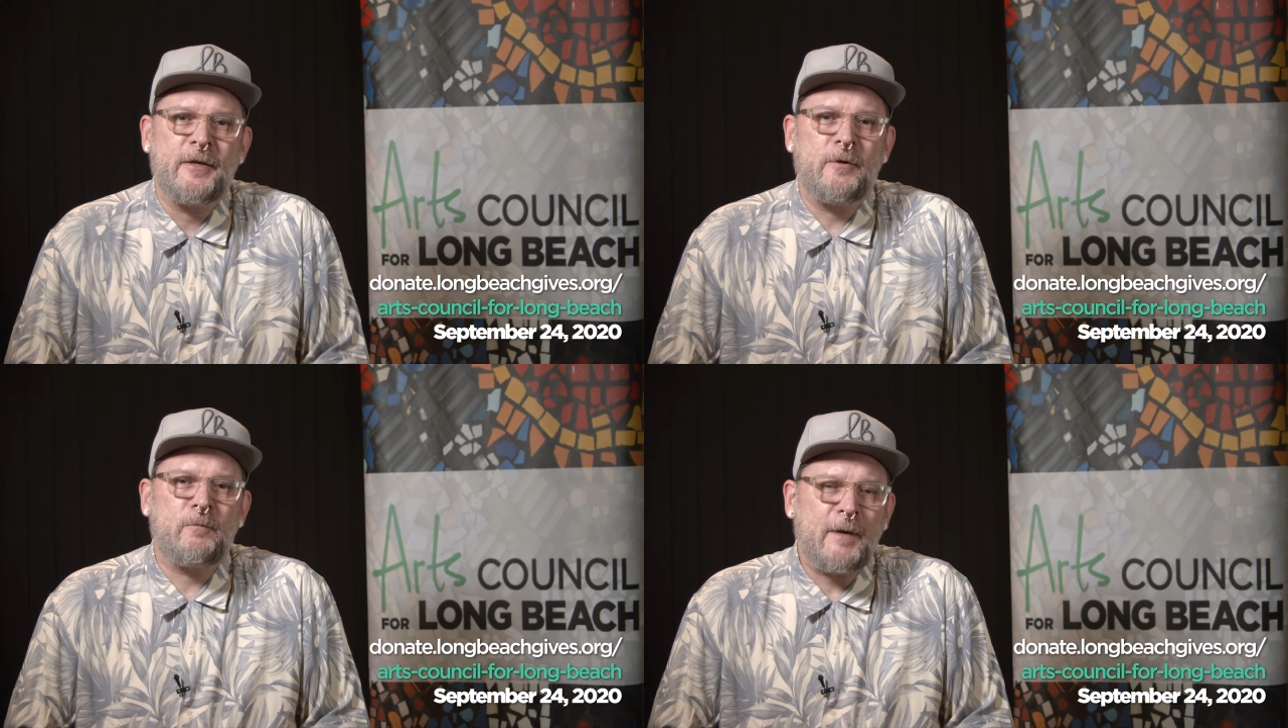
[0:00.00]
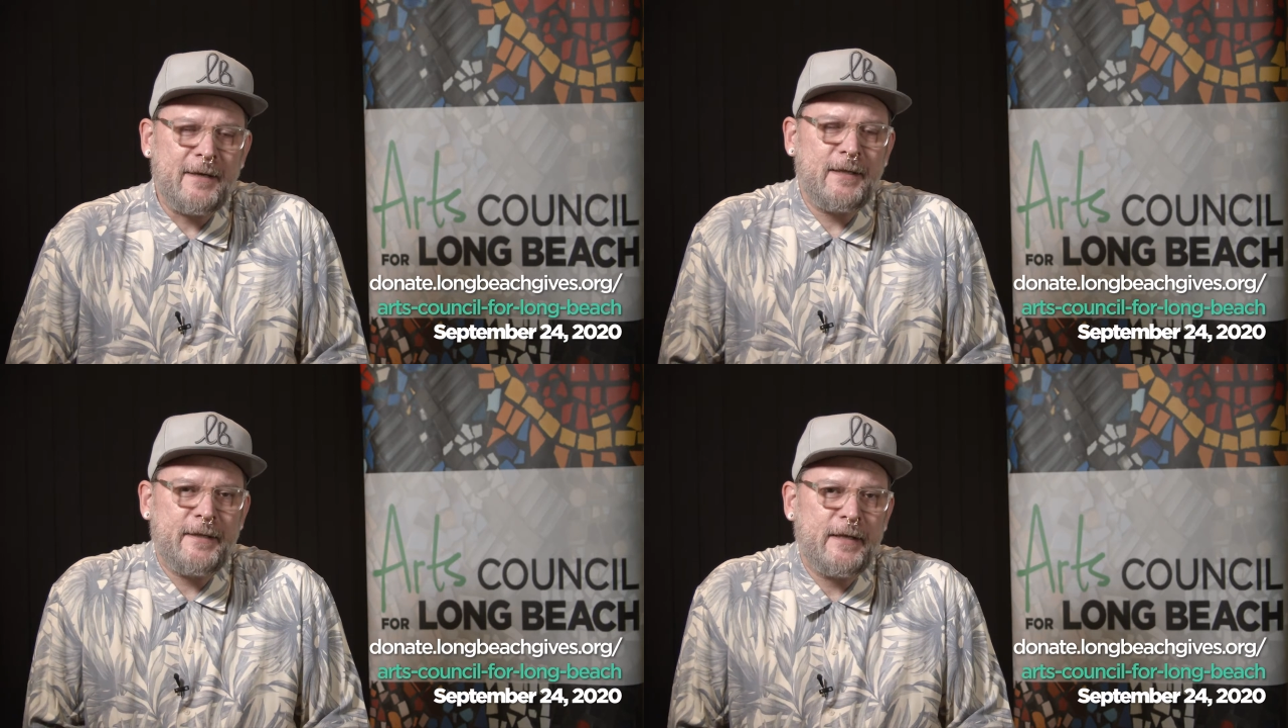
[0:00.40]
You
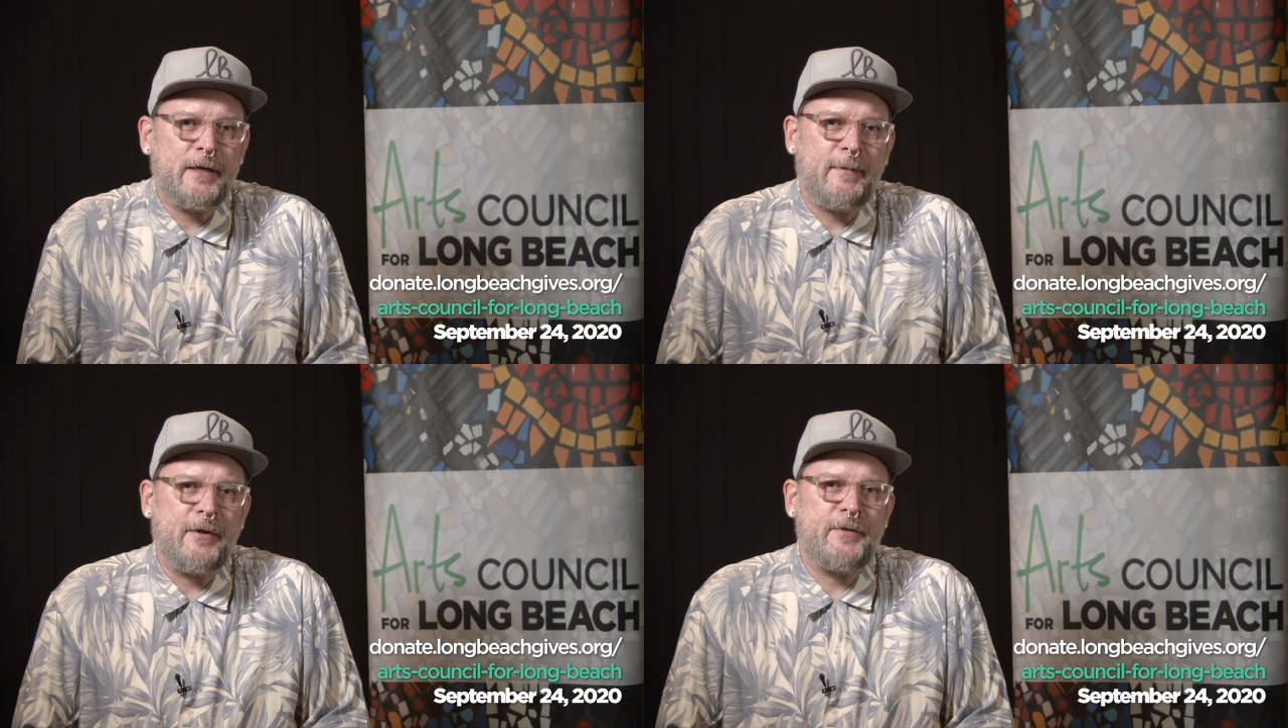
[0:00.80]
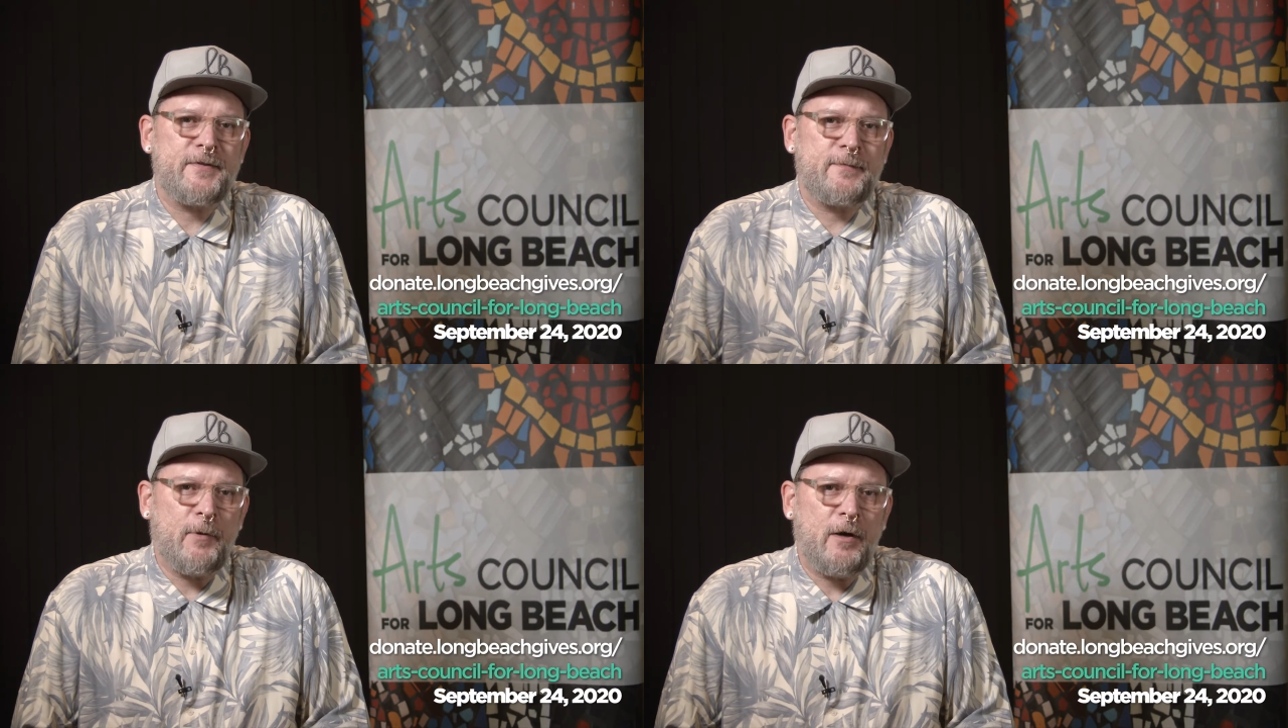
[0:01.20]
rarely think about
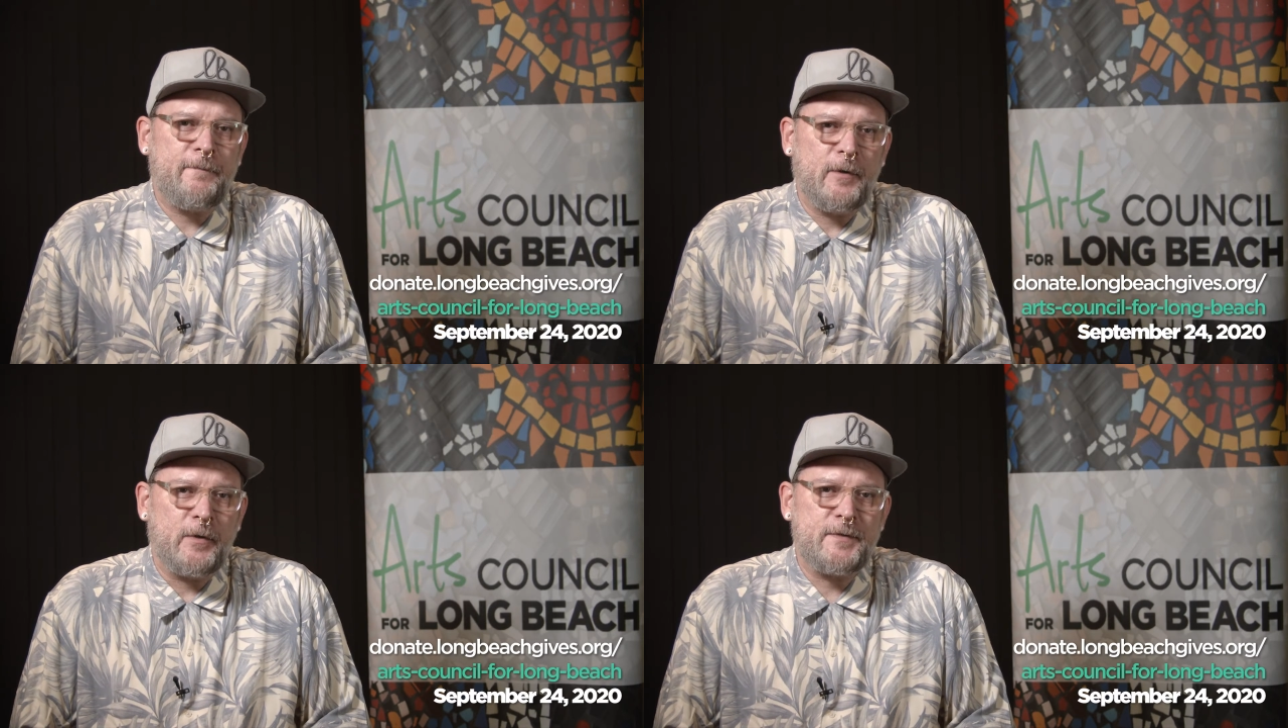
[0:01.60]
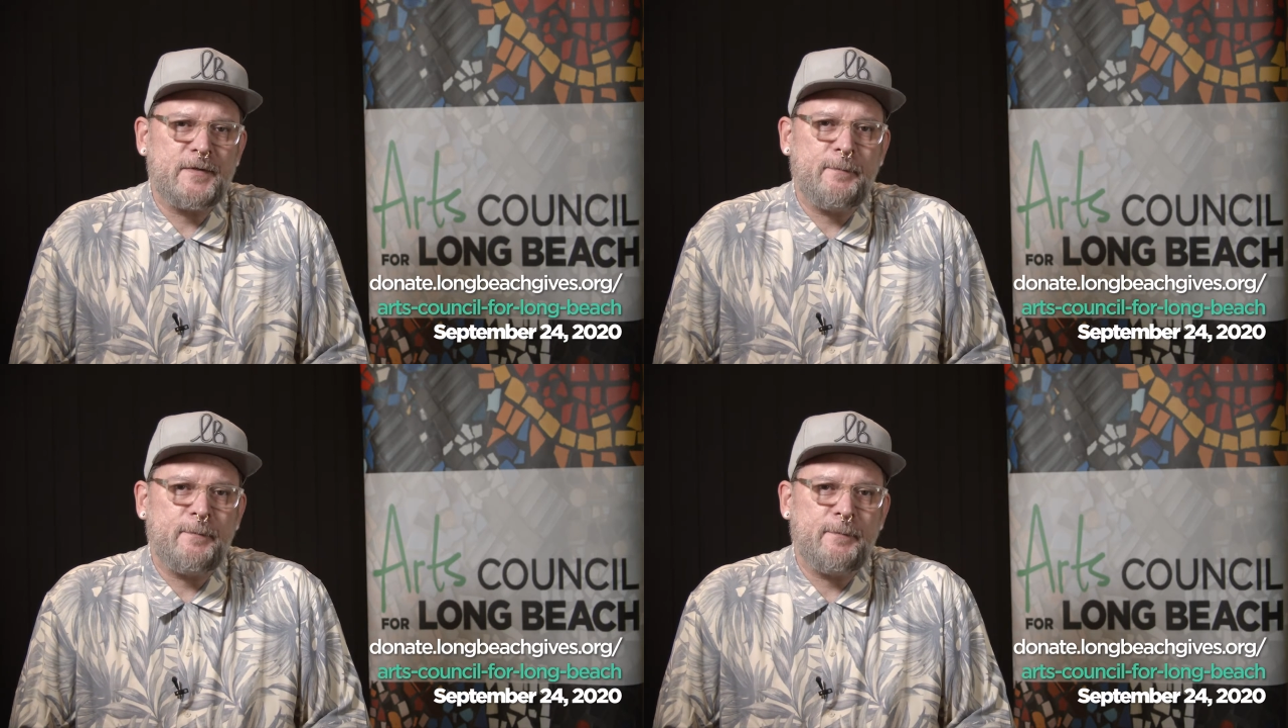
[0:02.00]
the small folks,